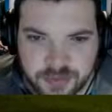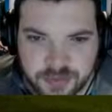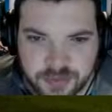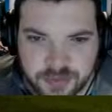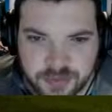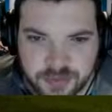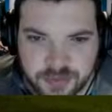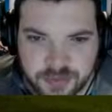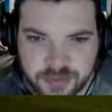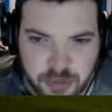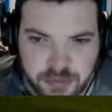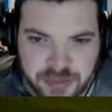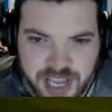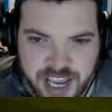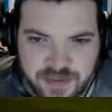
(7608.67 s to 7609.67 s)
thought it was
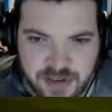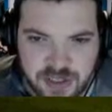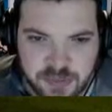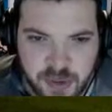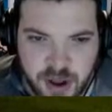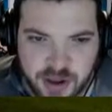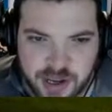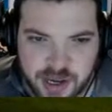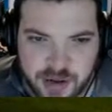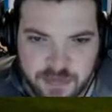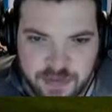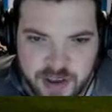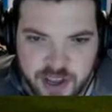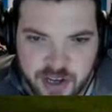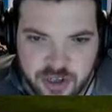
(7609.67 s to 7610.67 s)
Tom Davies marking
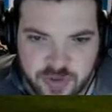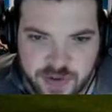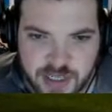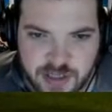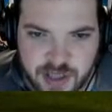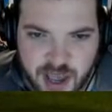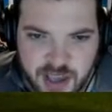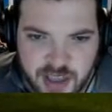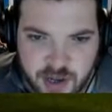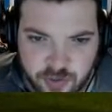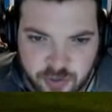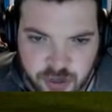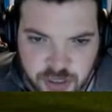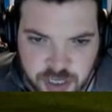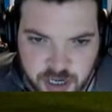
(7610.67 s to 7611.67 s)
Virgil van Dijk there
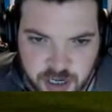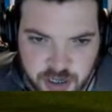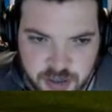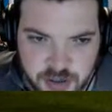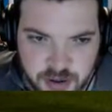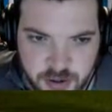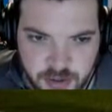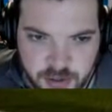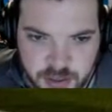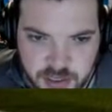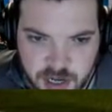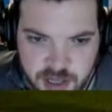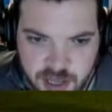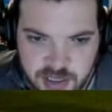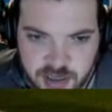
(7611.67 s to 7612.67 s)
for a second. I was
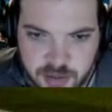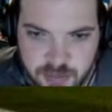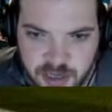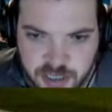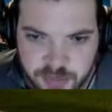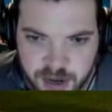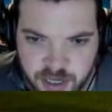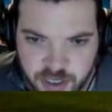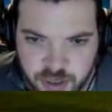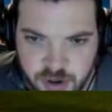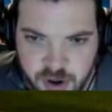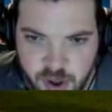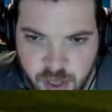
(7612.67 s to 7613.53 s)
like, that's a mismatch.